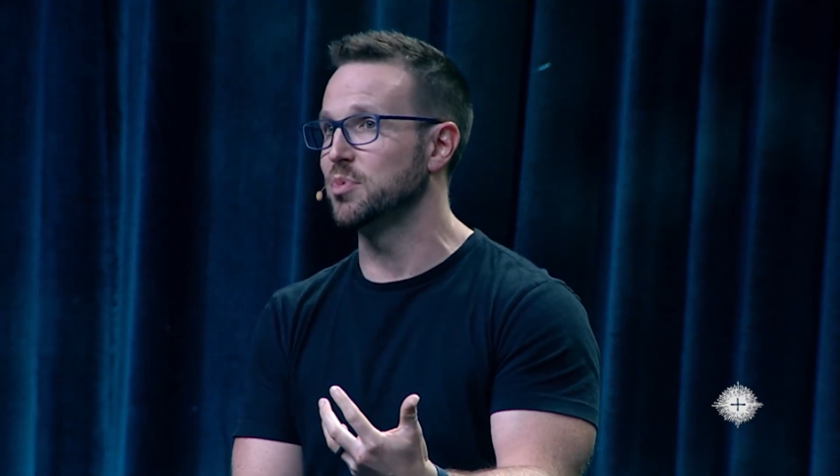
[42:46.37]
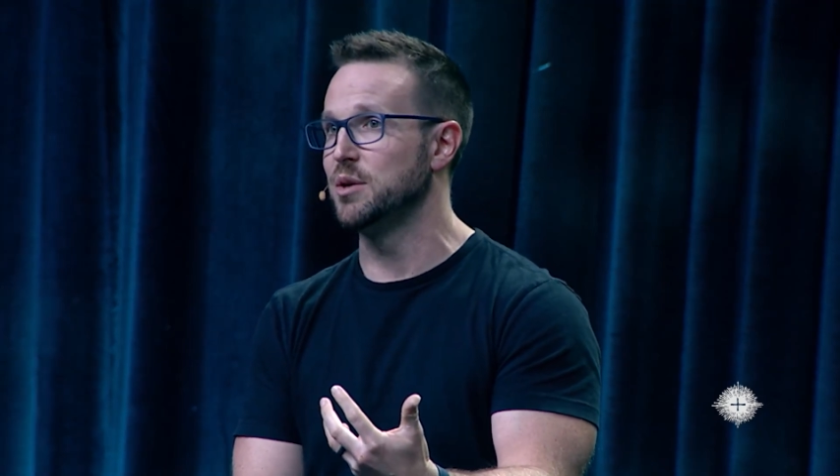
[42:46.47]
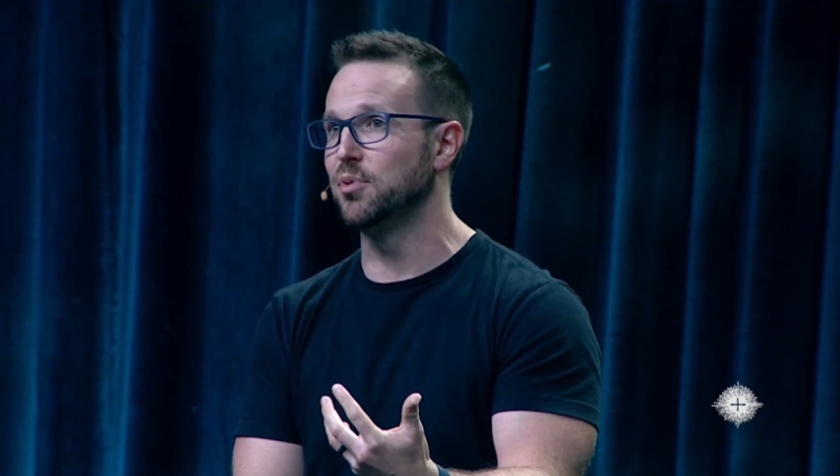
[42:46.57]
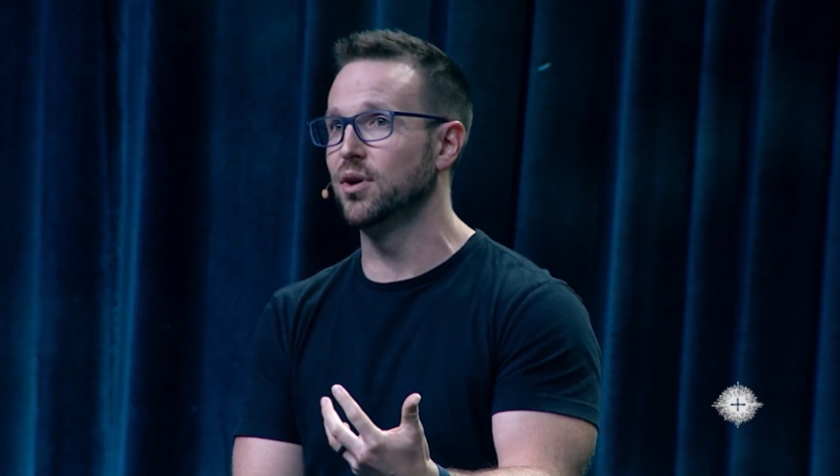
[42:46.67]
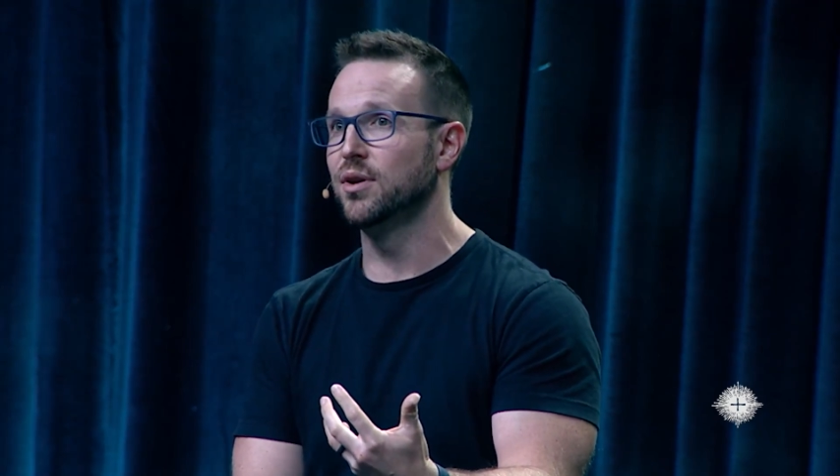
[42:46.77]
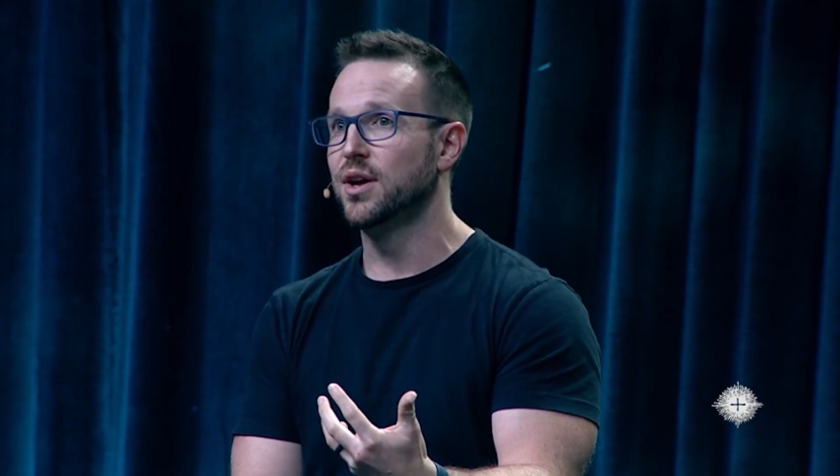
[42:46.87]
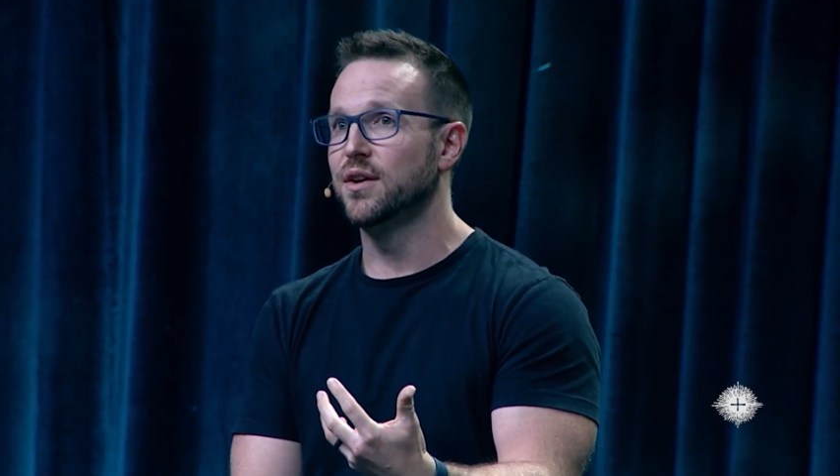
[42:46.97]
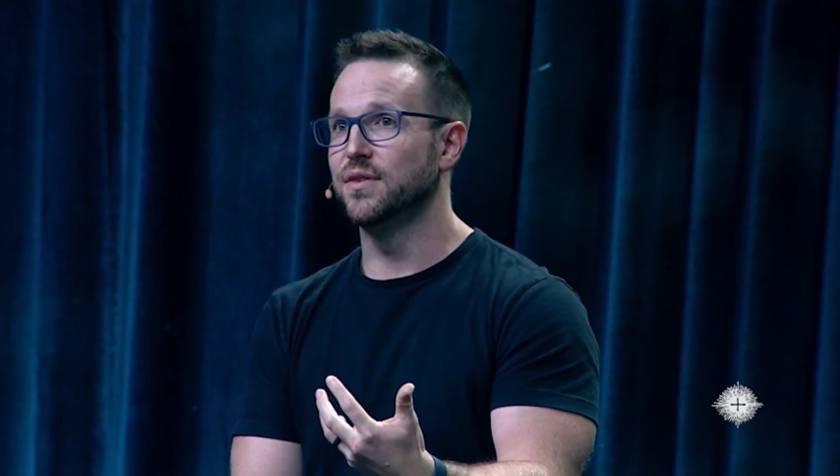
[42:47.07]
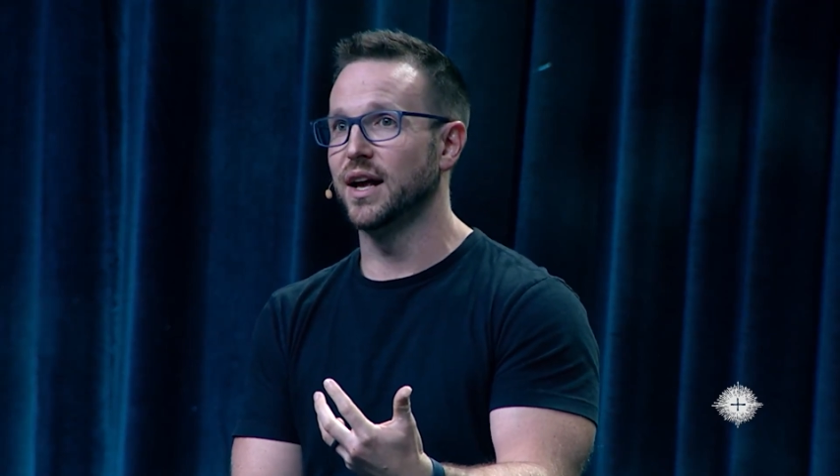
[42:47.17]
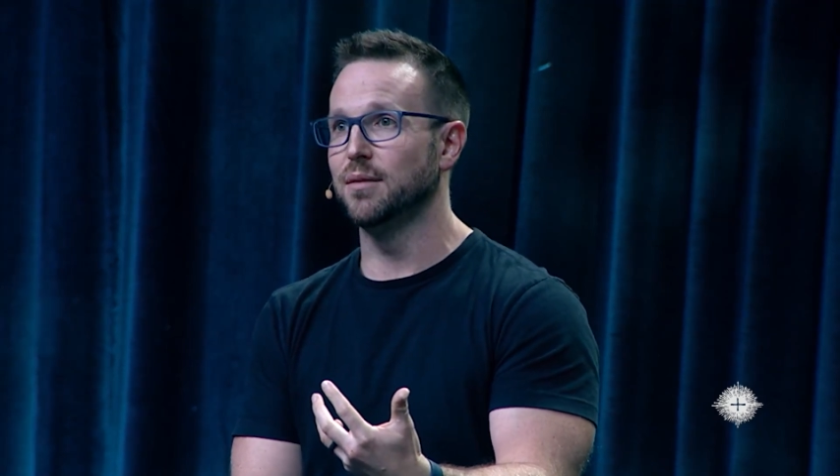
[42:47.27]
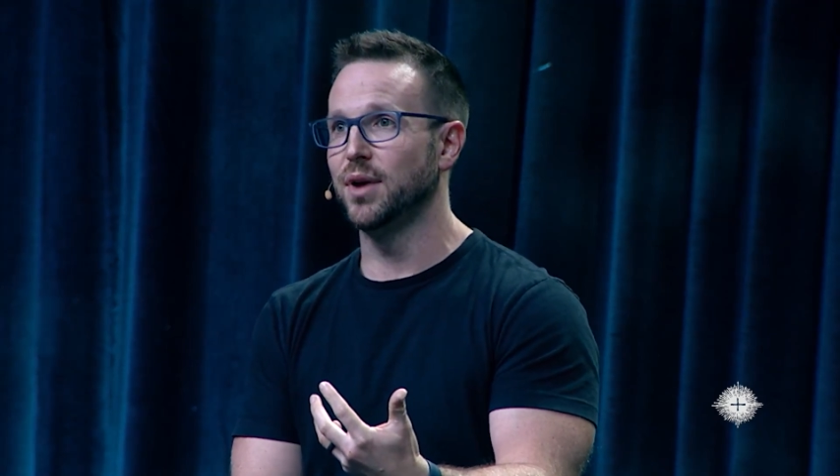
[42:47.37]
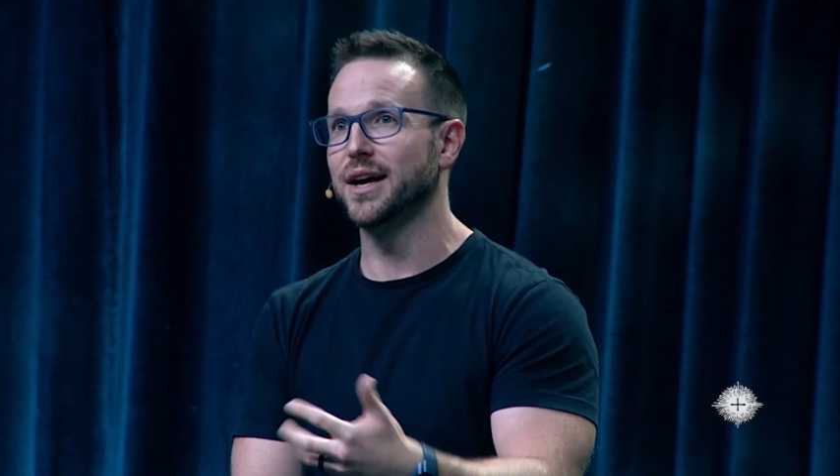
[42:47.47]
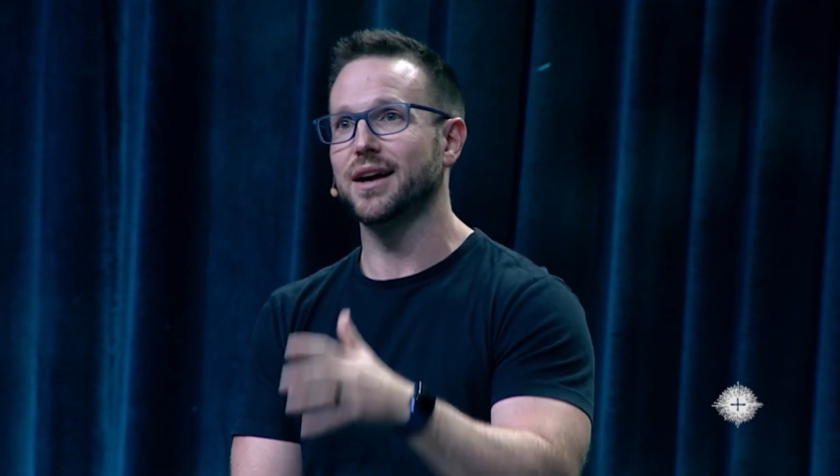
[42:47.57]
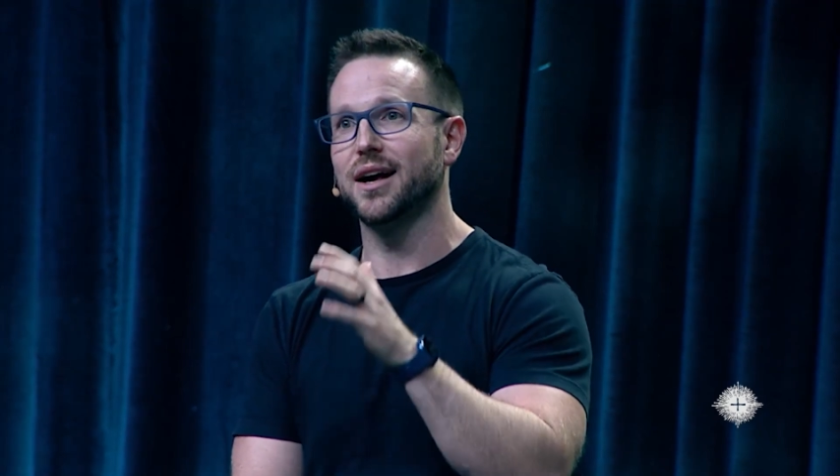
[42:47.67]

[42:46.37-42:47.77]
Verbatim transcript: people that I'm like,